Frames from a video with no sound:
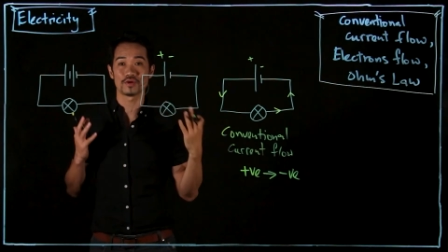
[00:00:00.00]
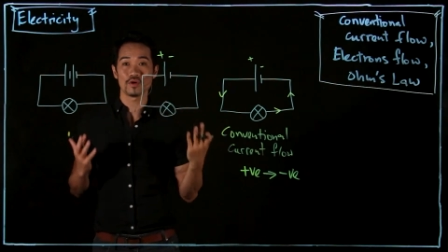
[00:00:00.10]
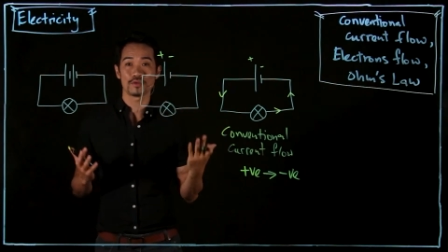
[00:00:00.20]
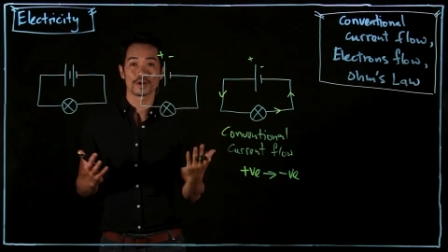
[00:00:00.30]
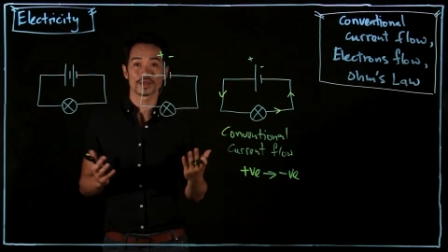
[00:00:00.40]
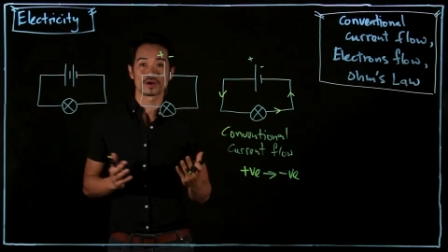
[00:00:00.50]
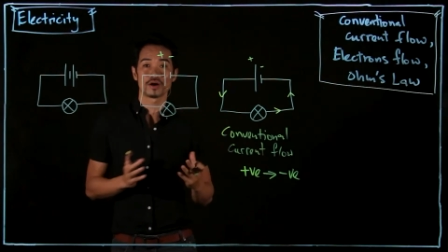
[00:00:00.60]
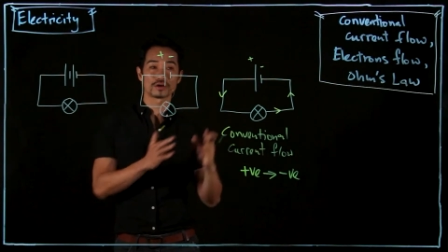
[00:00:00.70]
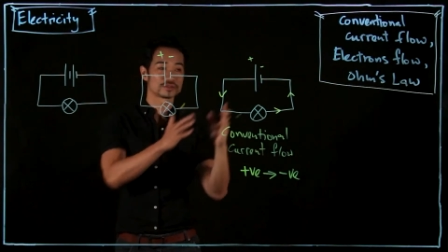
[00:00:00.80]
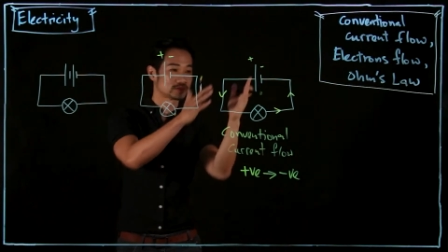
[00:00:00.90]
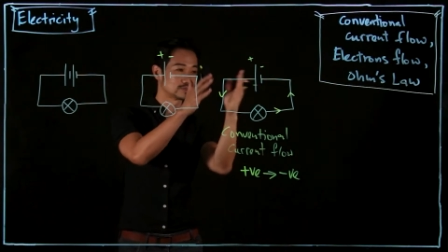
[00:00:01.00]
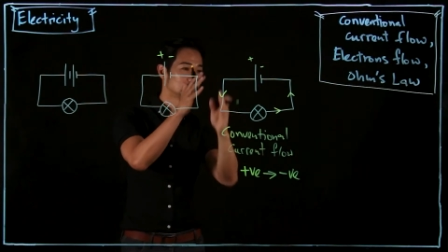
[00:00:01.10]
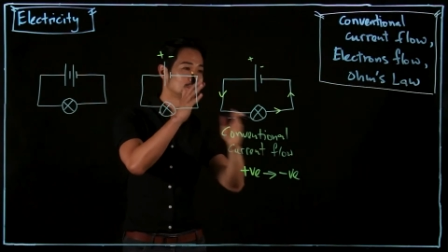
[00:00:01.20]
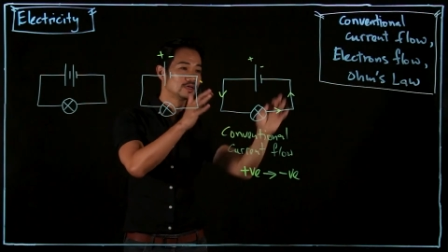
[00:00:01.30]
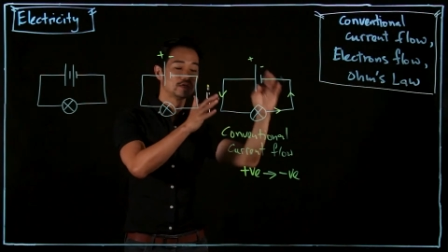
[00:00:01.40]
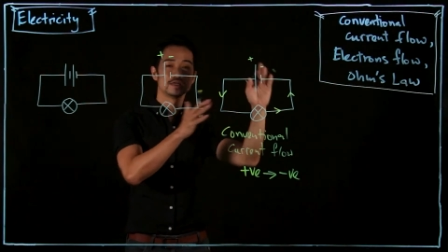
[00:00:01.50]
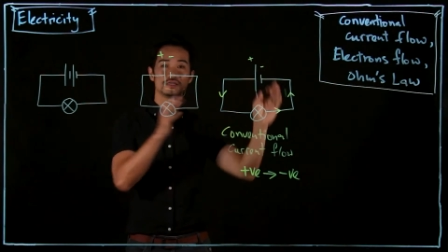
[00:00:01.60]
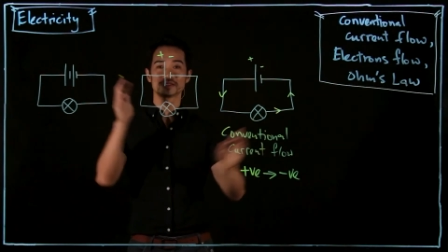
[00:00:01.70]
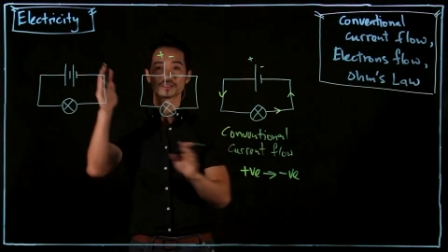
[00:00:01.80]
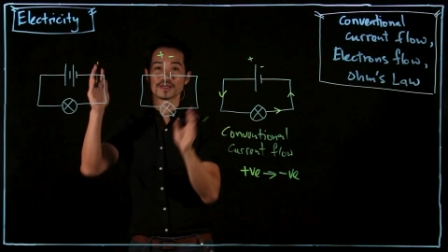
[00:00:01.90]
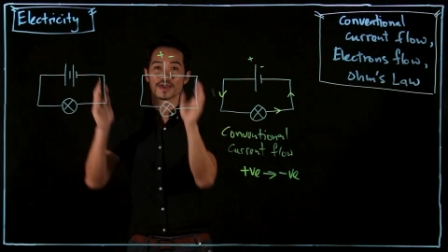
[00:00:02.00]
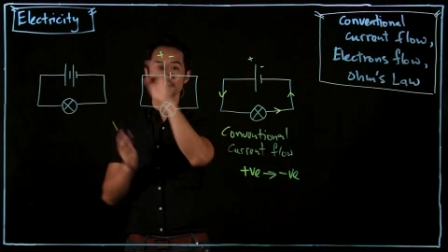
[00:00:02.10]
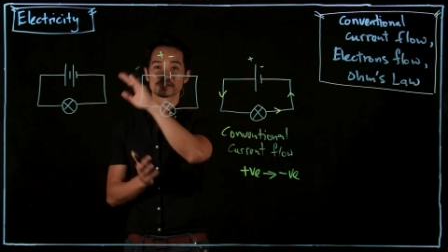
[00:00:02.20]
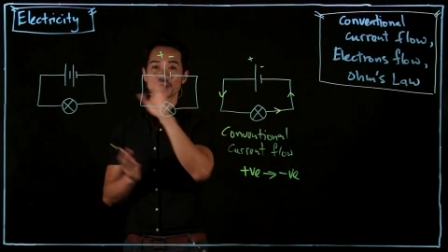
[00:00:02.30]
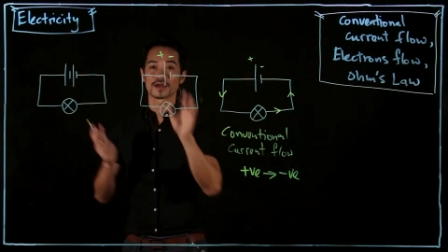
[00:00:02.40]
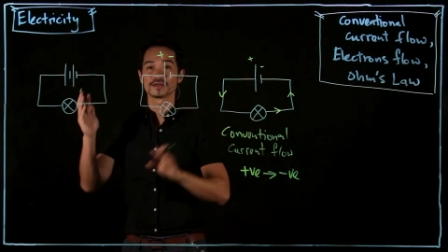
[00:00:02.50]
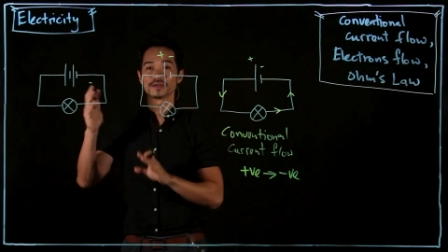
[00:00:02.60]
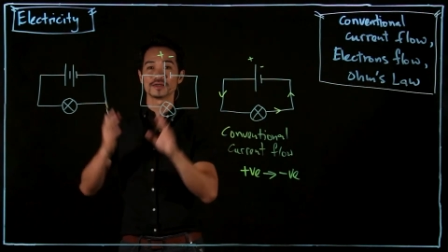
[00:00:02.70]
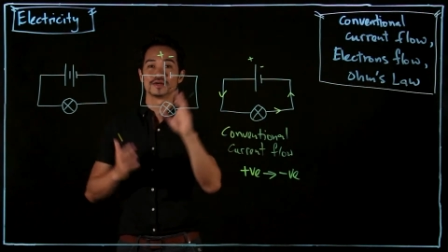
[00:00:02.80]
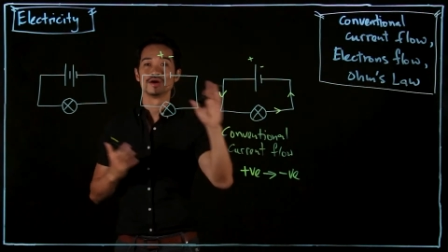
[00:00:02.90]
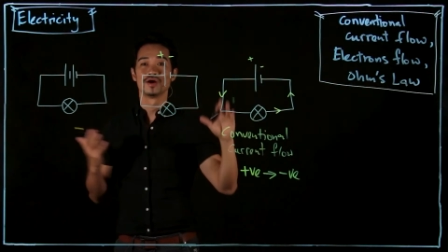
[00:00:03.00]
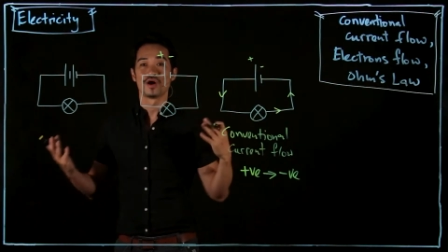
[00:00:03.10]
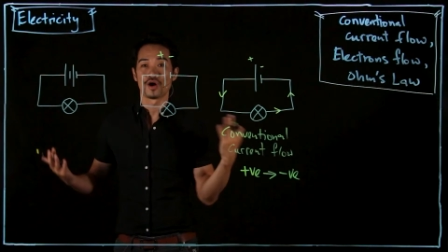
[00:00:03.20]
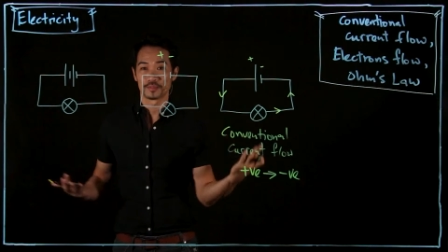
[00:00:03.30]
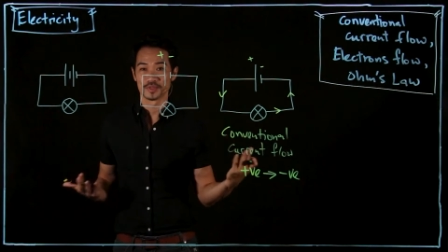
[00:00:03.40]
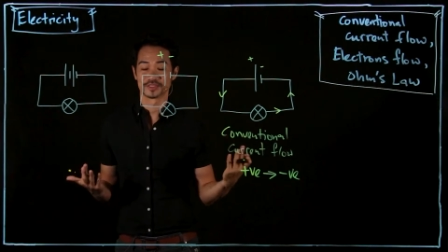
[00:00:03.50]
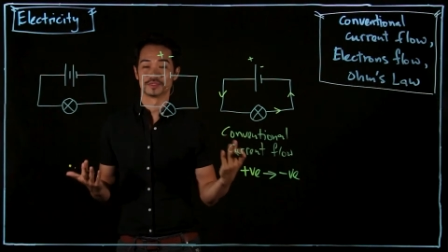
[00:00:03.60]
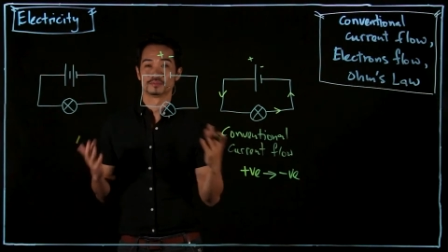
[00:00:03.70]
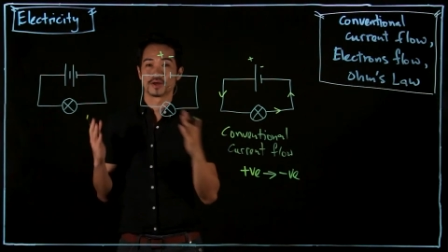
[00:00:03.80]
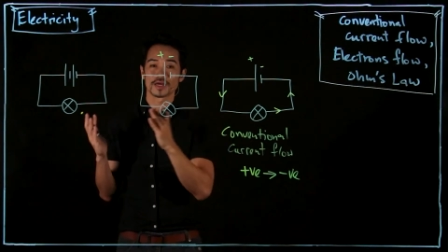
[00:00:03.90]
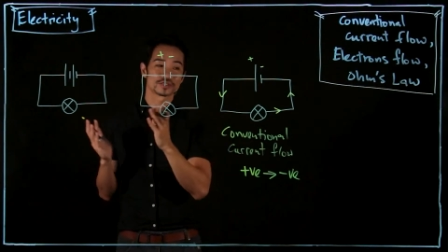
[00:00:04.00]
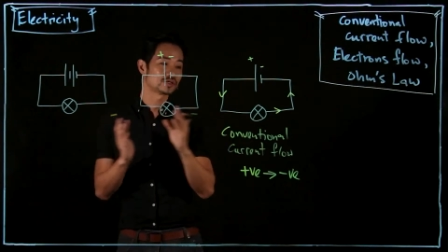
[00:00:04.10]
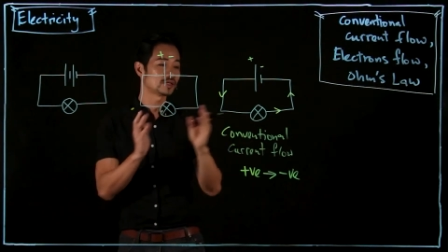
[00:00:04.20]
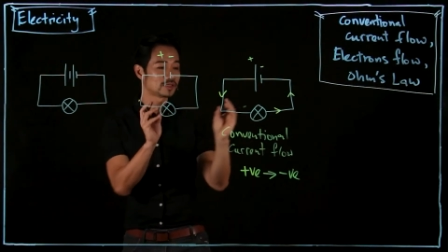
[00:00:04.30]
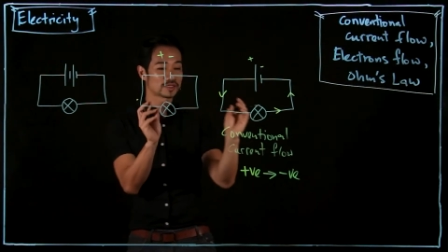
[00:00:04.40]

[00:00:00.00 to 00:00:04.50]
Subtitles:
Oh my gosh, it is the entire opposite. But actually, it